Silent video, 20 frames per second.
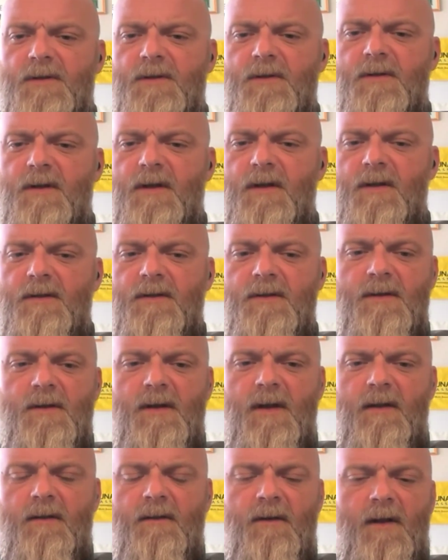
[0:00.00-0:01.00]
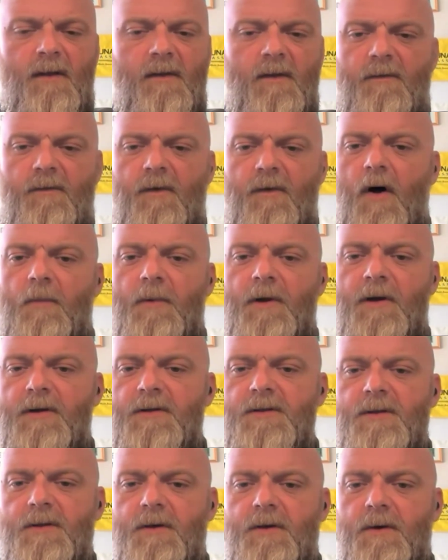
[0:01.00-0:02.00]
and then the fall
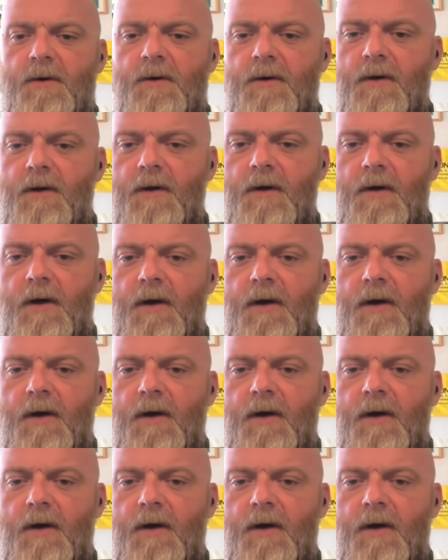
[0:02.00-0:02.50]
beers too.